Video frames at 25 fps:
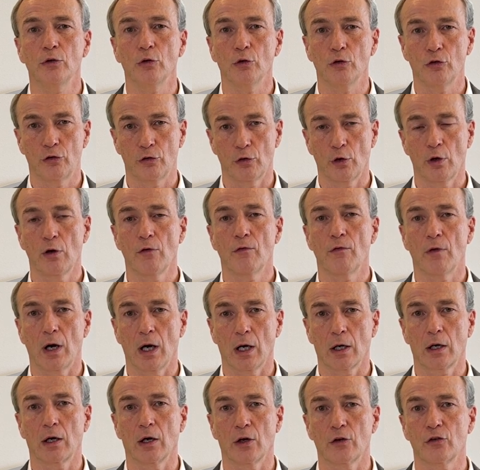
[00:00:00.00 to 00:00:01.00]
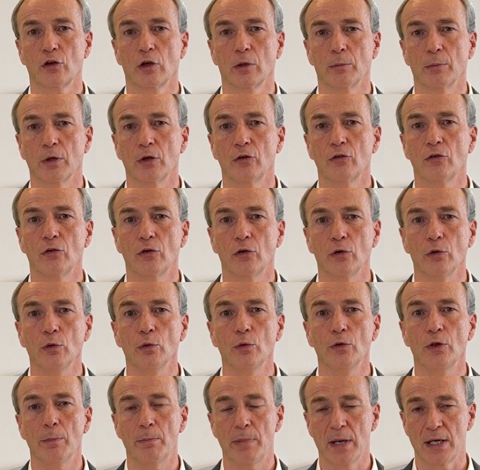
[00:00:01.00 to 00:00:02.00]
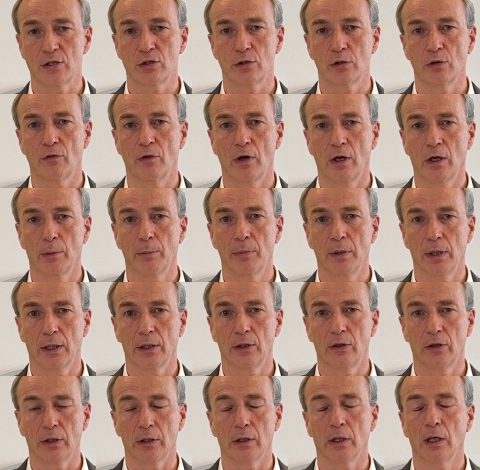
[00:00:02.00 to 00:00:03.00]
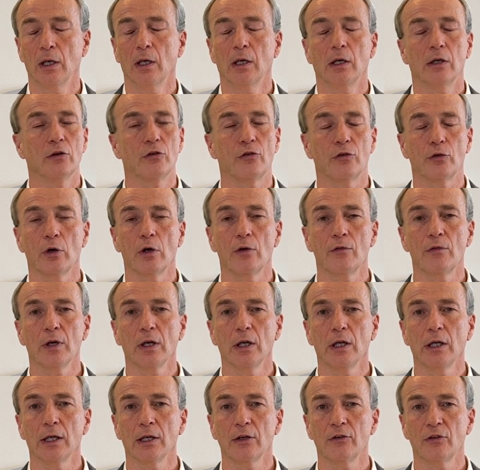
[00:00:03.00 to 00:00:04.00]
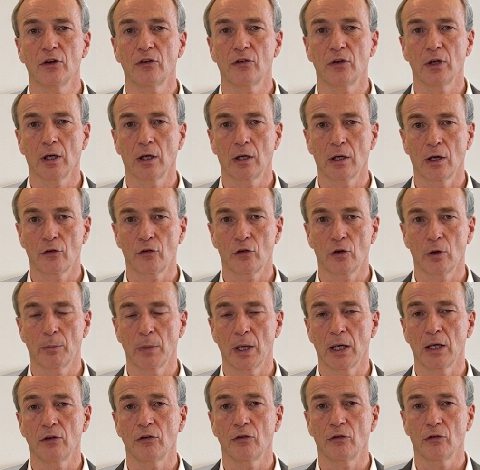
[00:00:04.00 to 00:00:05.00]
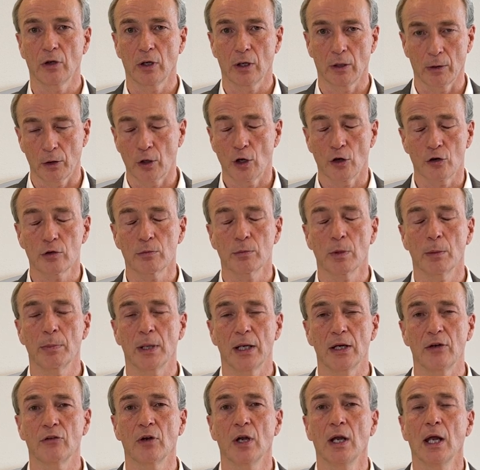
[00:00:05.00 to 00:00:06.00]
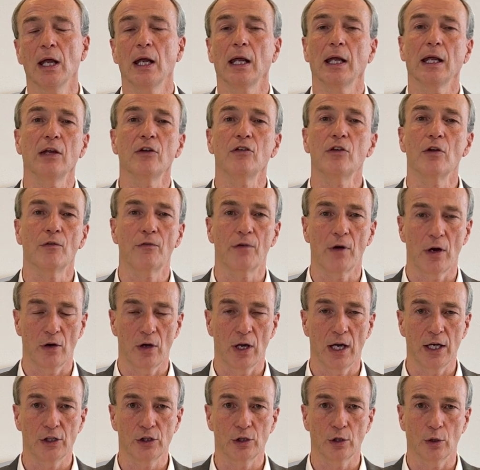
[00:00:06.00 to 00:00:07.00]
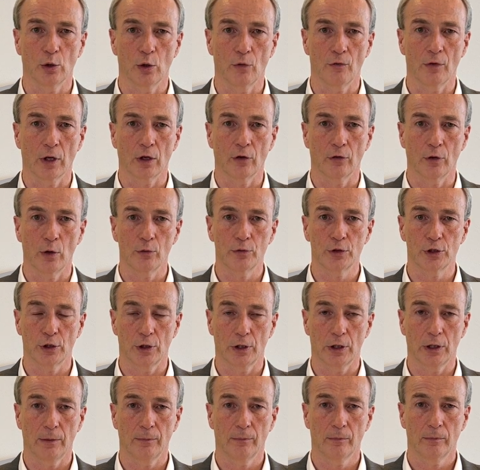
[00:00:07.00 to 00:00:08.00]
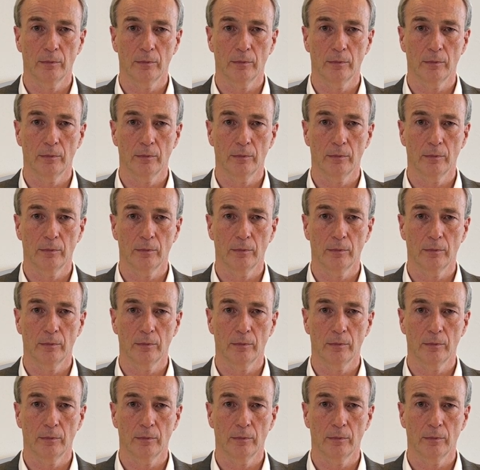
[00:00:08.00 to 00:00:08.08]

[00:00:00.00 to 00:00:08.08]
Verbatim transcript: to serve our customers to the best of our ability serving the existing customer base is the foundation of our growth journey.